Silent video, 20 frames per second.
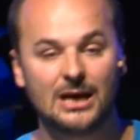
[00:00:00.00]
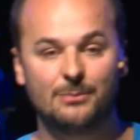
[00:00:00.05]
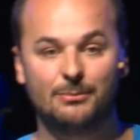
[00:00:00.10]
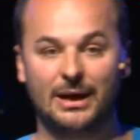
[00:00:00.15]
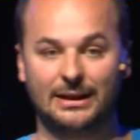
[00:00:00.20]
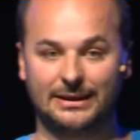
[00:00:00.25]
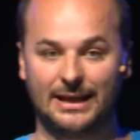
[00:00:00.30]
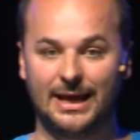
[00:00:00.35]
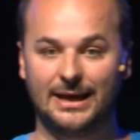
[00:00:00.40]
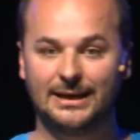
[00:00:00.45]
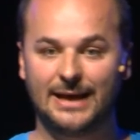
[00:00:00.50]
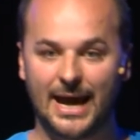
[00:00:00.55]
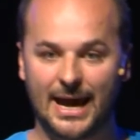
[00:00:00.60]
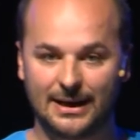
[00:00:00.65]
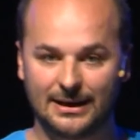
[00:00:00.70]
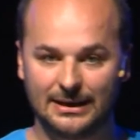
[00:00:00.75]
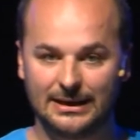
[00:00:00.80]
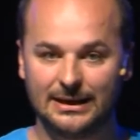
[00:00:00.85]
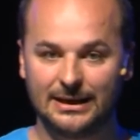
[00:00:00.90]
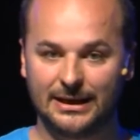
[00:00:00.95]
But
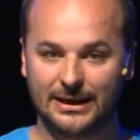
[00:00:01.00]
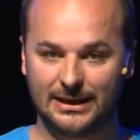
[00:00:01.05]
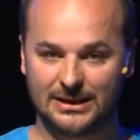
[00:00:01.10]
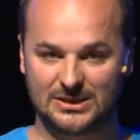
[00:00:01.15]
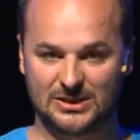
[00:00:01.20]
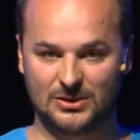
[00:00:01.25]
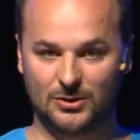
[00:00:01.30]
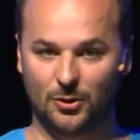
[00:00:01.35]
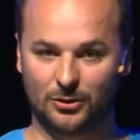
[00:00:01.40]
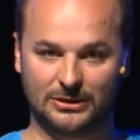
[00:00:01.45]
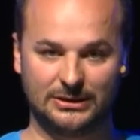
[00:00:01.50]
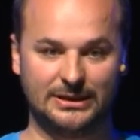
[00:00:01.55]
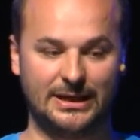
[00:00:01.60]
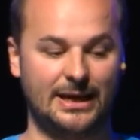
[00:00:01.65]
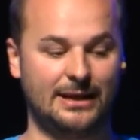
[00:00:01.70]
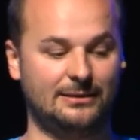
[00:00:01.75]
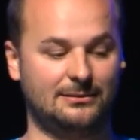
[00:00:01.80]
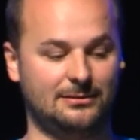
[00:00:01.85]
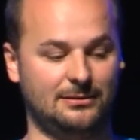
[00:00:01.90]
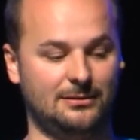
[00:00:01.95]
again, it's not
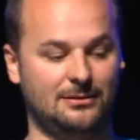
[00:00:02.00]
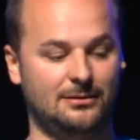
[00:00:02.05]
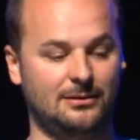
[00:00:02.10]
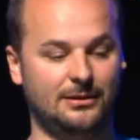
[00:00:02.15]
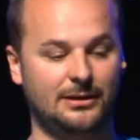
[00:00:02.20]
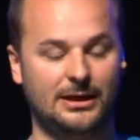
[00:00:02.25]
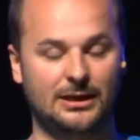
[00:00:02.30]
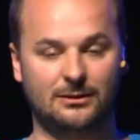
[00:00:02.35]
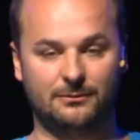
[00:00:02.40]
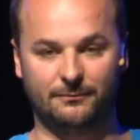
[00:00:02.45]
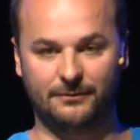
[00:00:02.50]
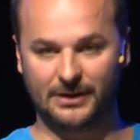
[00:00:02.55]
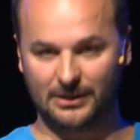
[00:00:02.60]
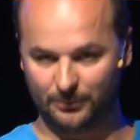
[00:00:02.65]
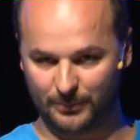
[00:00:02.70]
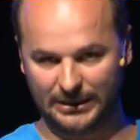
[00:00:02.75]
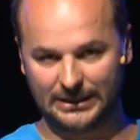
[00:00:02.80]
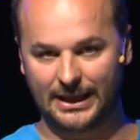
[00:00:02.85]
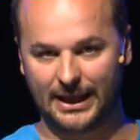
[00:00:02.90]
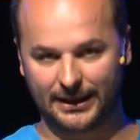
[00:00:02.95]
that it will
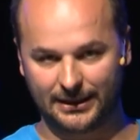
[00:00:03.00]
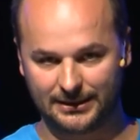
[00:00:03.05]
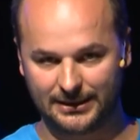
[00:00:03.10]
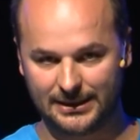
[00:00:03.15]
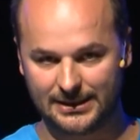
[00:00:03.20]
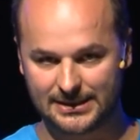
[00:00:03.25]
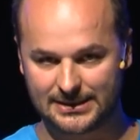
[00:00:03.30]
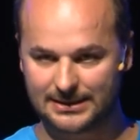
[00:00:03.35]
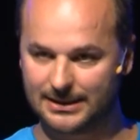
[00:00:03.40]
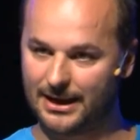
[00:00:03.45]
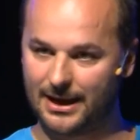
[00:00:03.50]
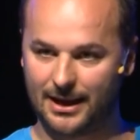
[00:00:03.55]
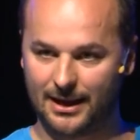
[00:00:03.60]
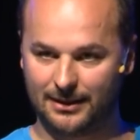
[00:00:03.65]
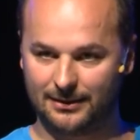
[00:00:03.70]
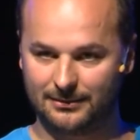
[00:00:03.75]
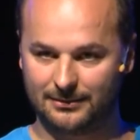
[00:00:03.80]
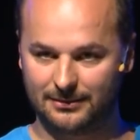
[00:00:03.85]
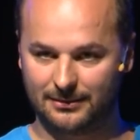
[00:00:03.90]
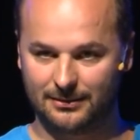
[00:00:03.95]
be like this
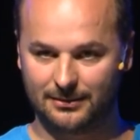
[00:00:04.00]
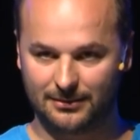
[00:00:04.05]
and